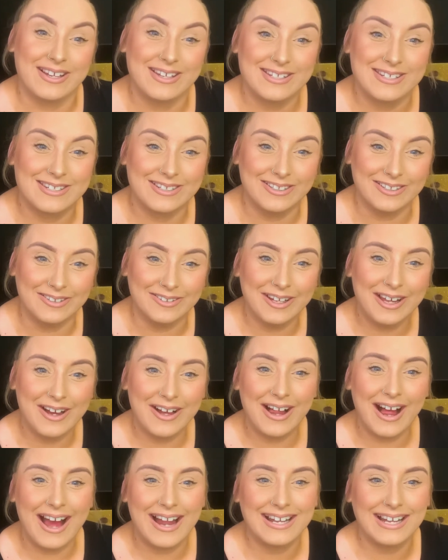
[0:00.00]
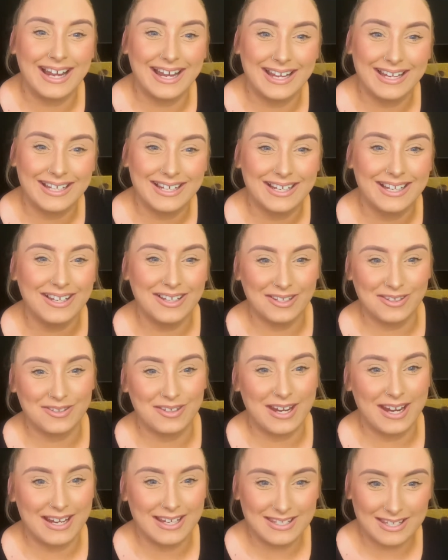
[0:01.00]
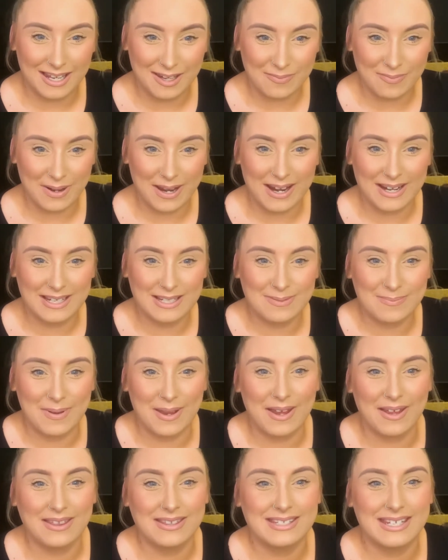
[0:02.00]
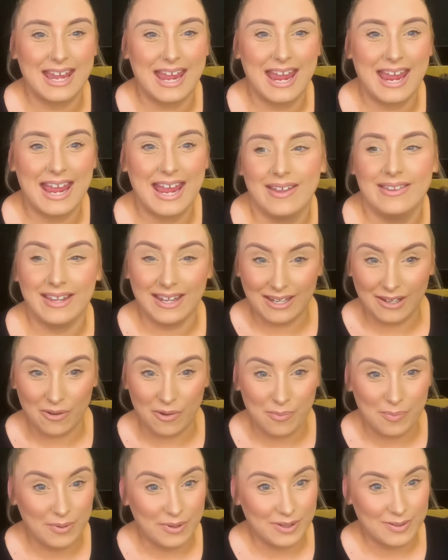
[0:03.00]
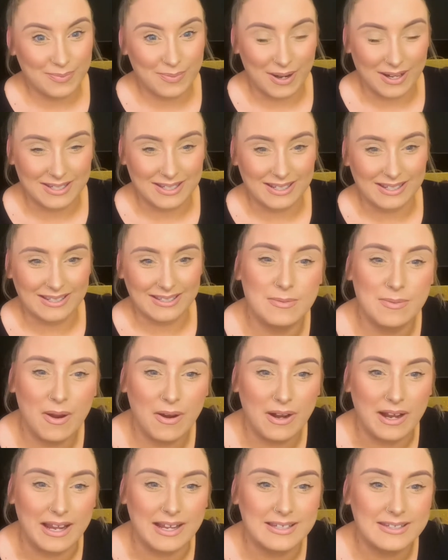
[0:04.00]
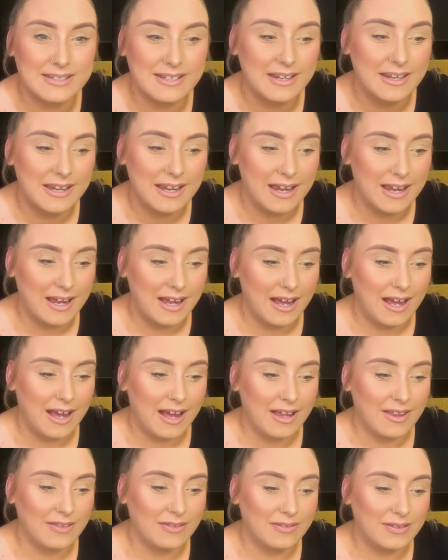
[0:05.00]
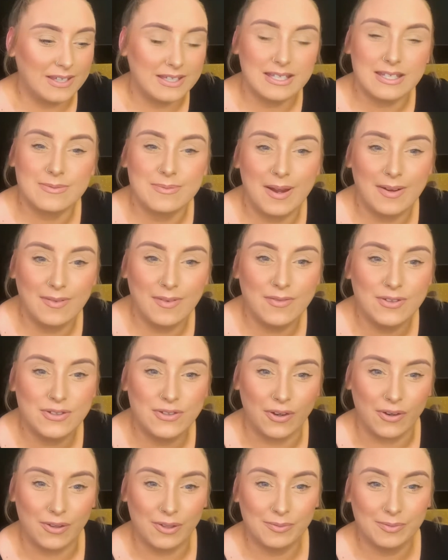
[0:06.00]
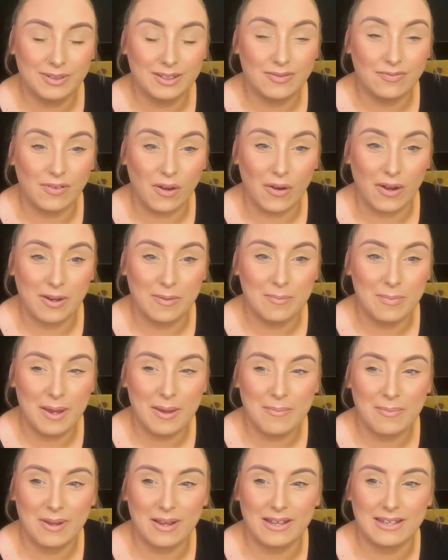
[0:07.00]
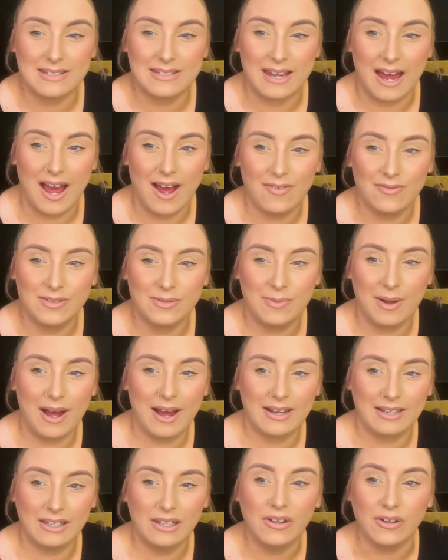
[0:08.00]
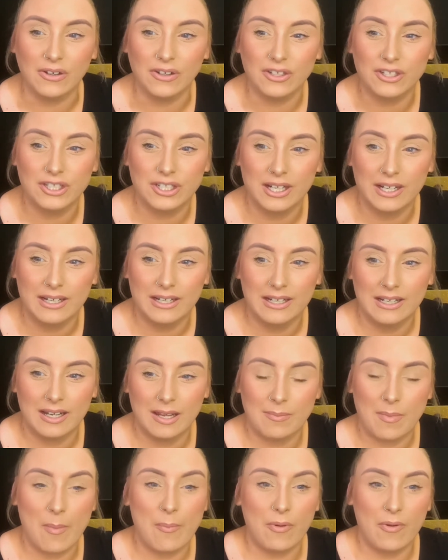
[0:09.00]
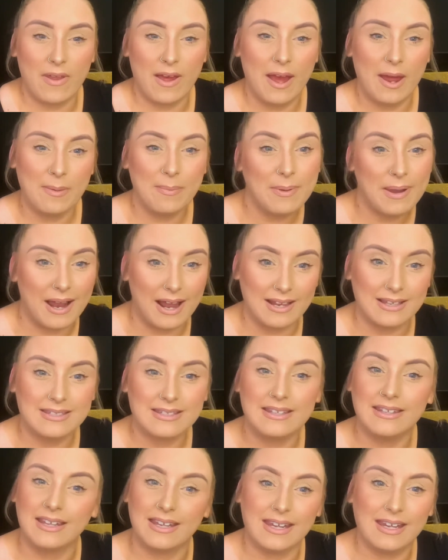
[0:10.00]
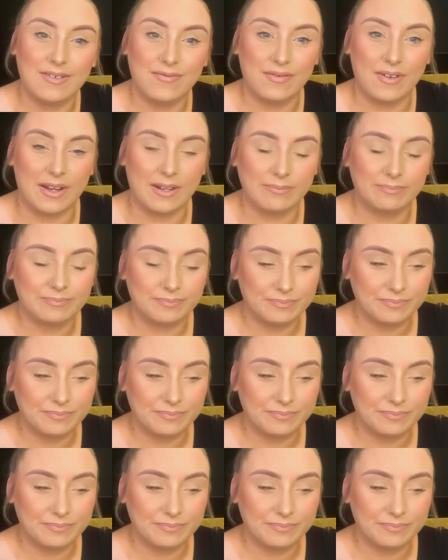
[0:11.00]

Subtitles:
So we all had like a little drink, celebrated his birthday, and then he opened his present. To be honest, this is where I've struggled with the vlogging bit, because after we had lunch, like, my brother had plans in the evening.